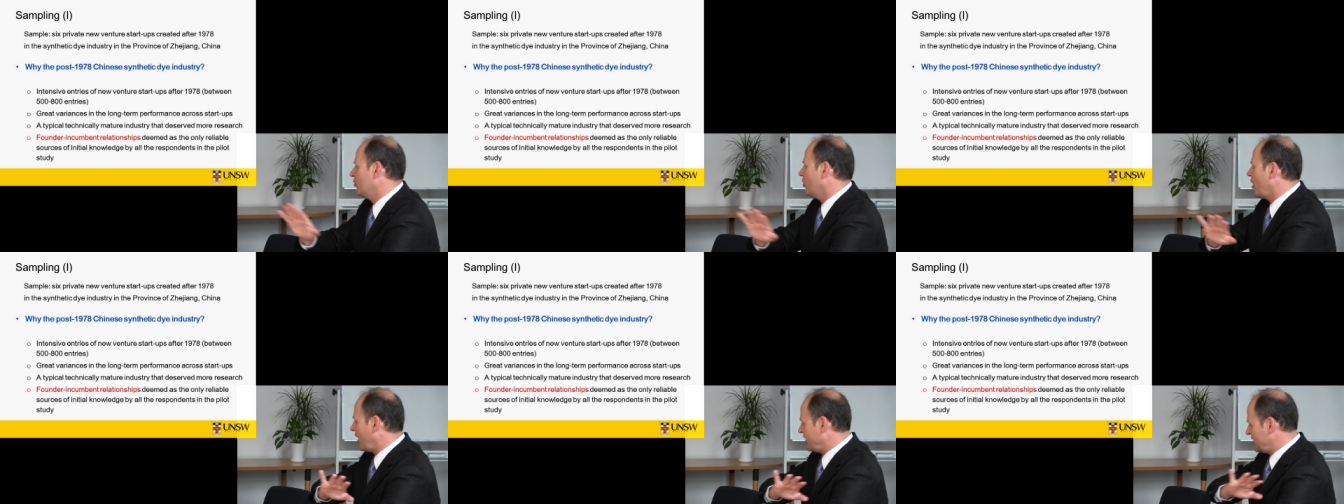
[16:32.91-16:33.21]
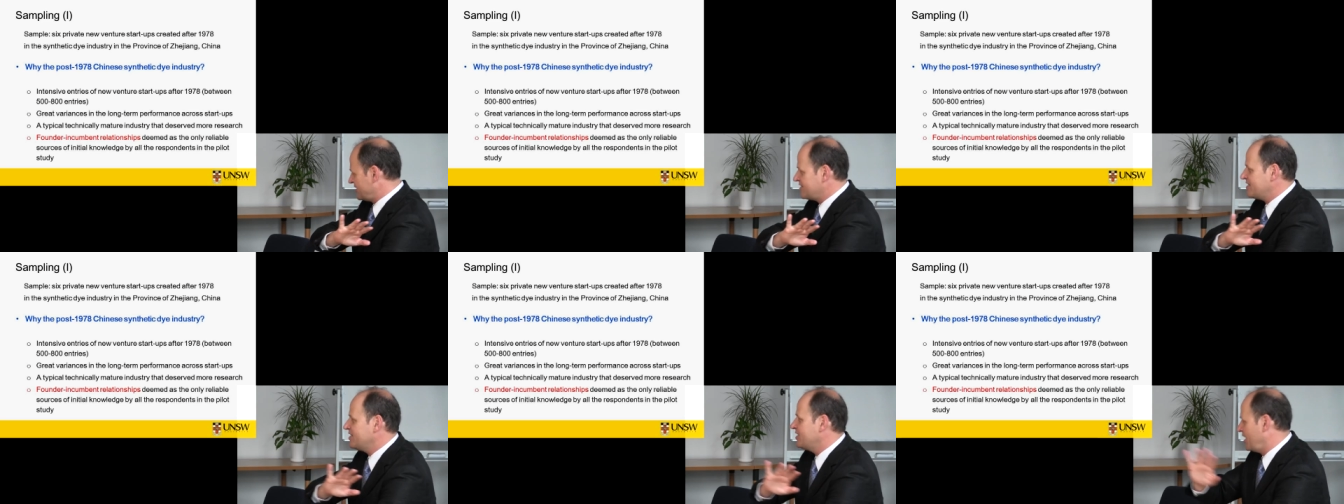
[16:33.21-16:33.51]

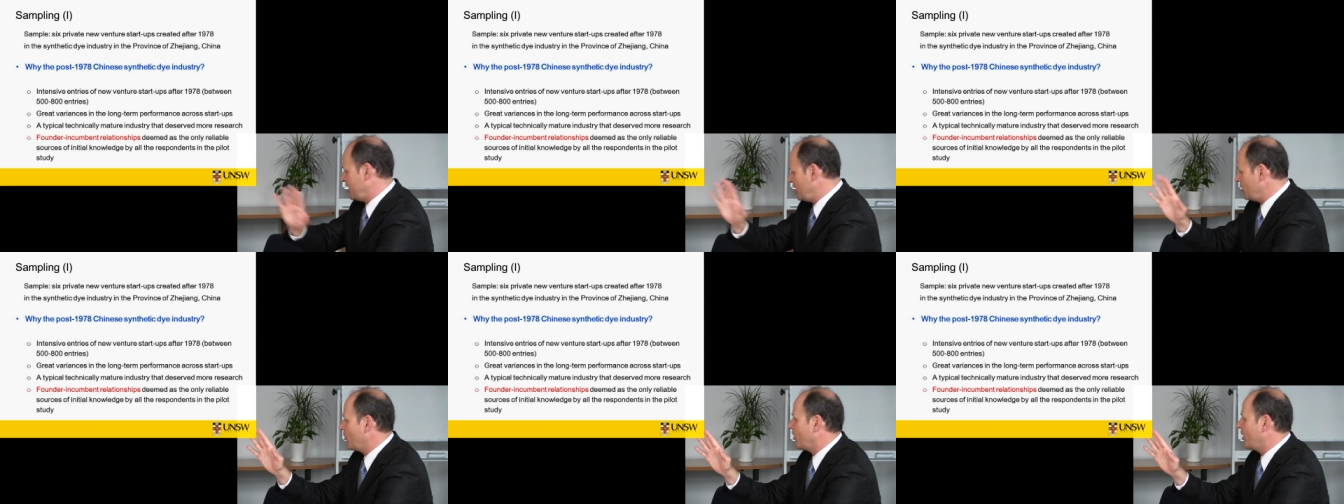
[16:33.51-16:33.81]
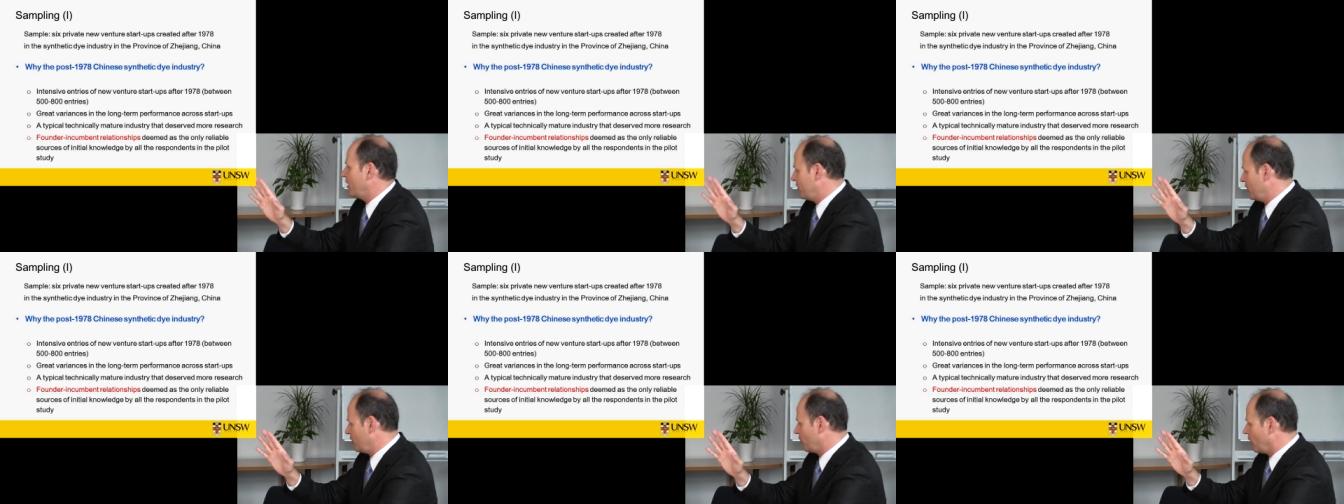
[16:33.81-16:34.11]
not seen
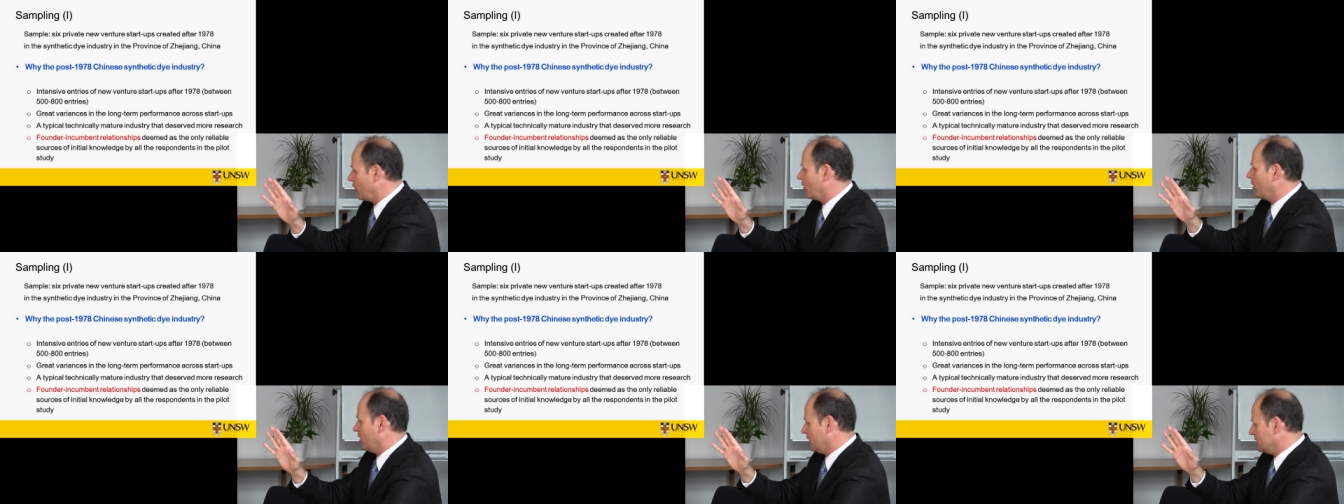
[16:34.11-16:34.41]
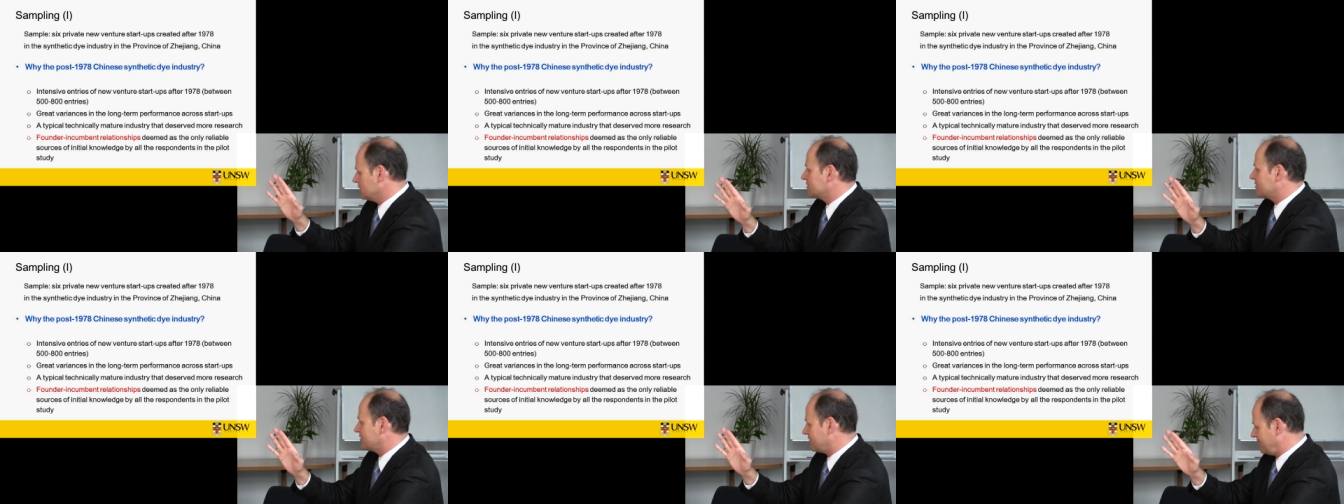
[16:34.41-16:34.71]
anywhere in the
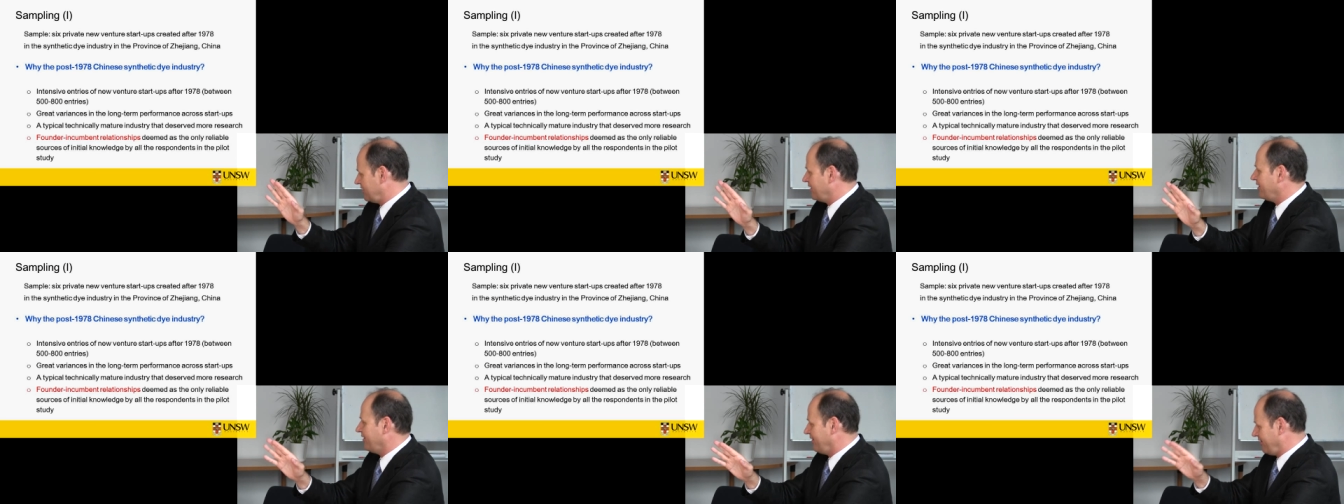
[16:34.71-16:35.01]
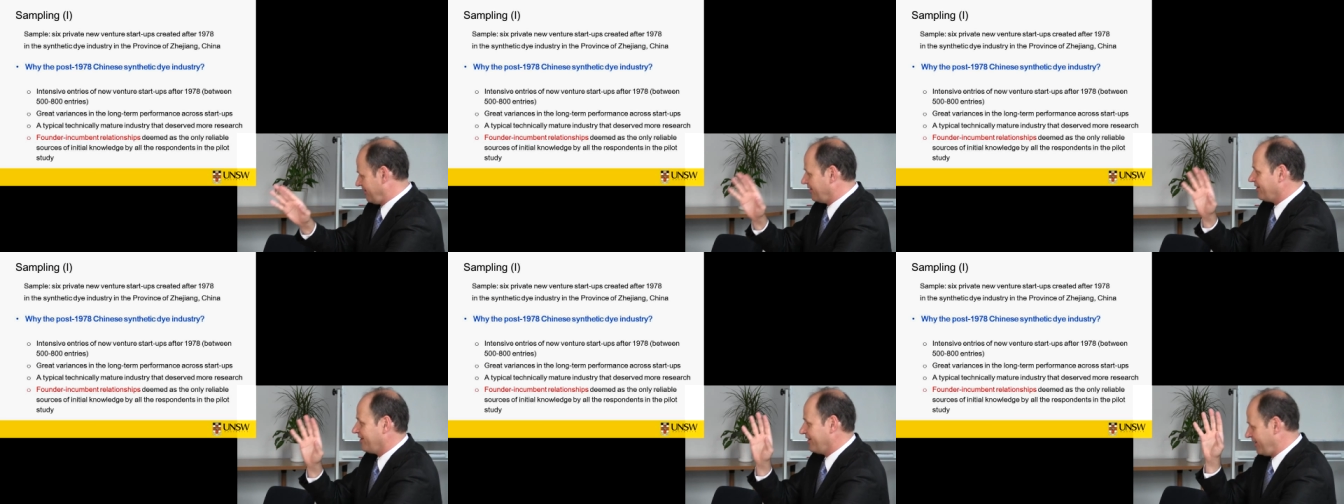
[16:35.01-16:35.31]
world
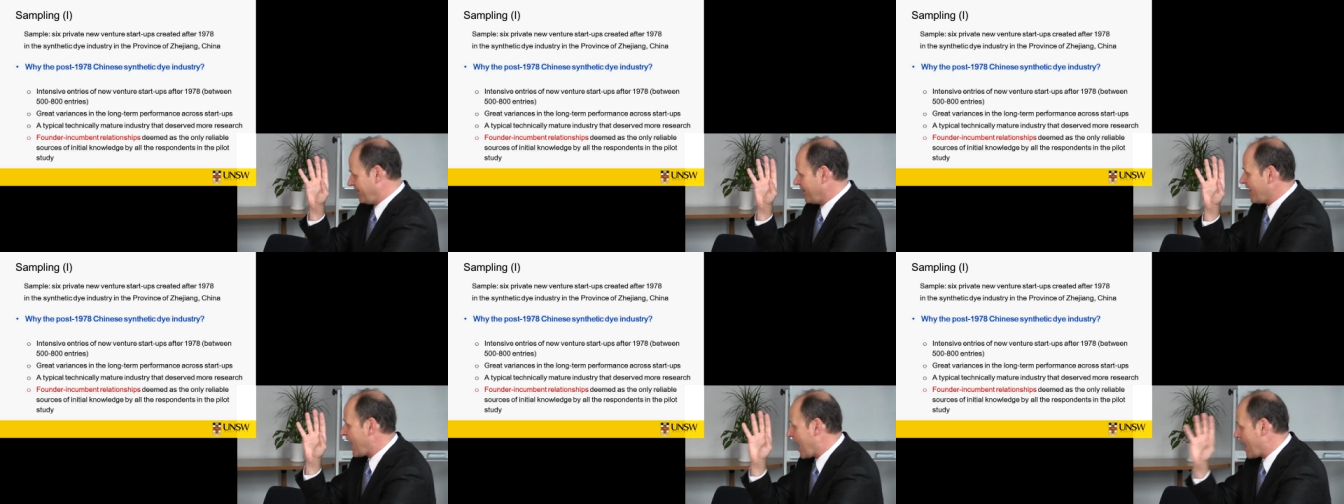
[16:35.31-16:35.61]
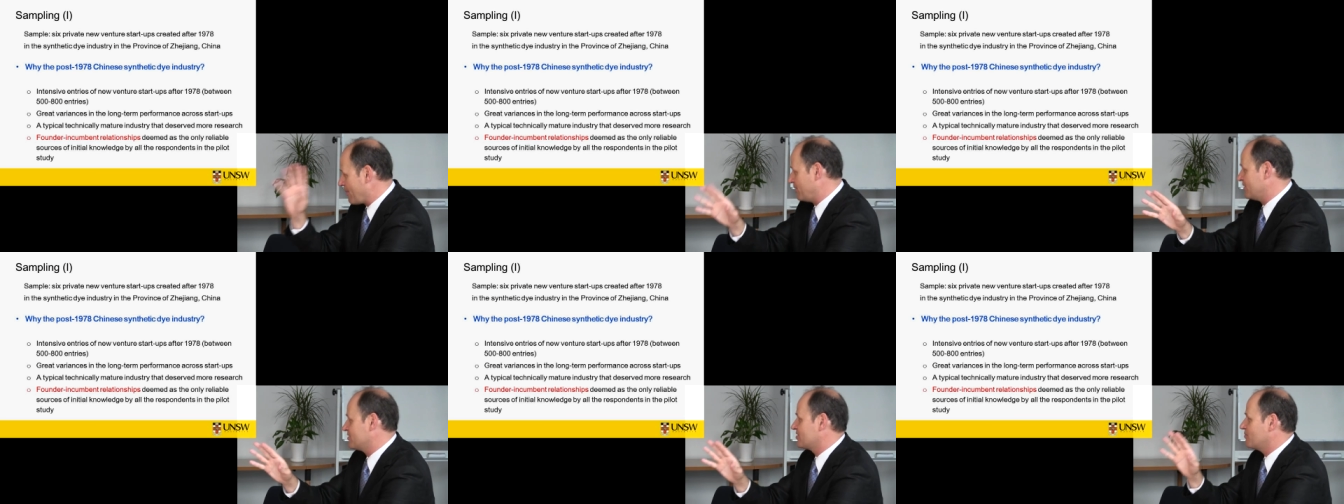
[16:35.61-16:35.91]

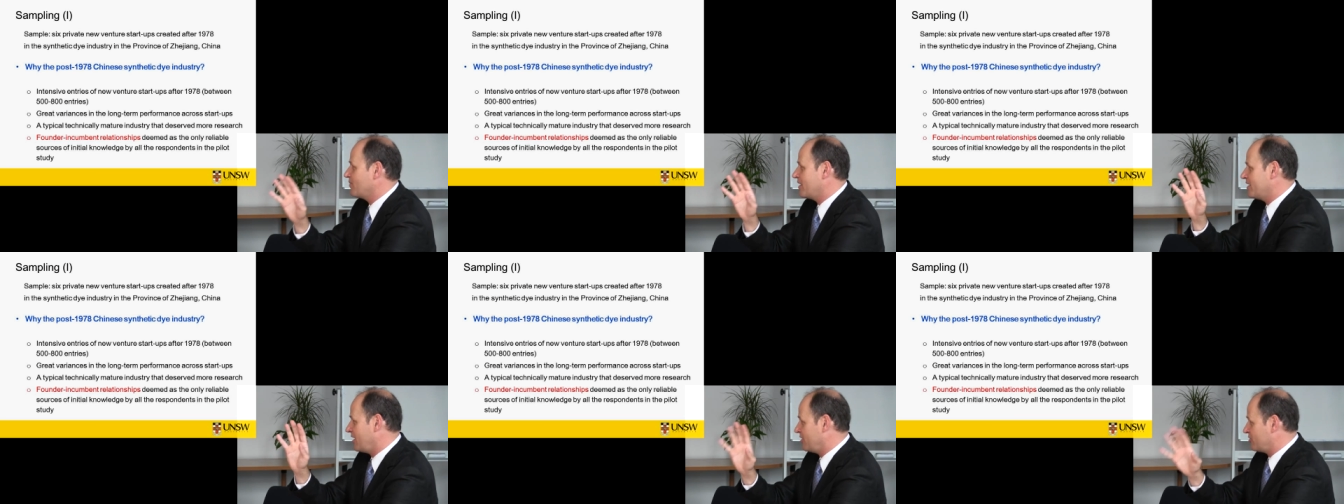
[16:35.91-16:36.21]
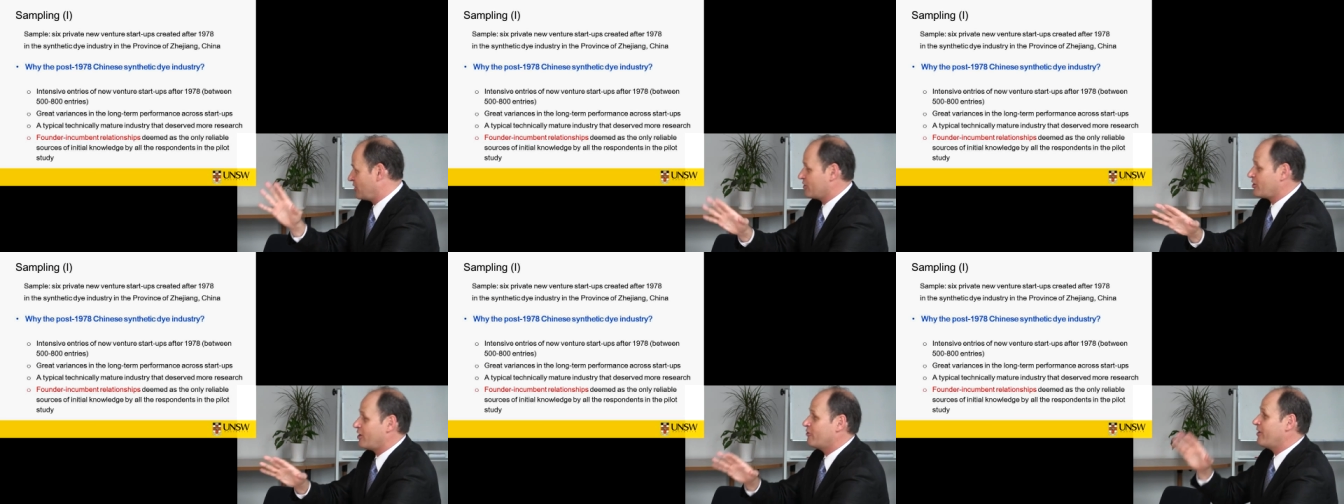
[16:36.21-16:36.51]
happens in
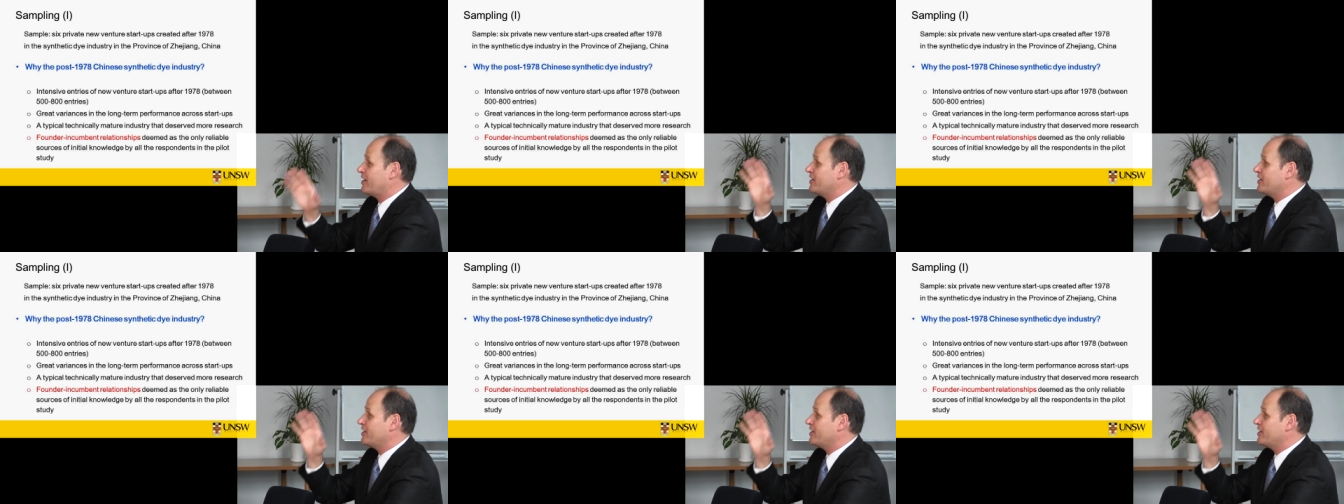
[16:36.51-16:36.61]
many of the...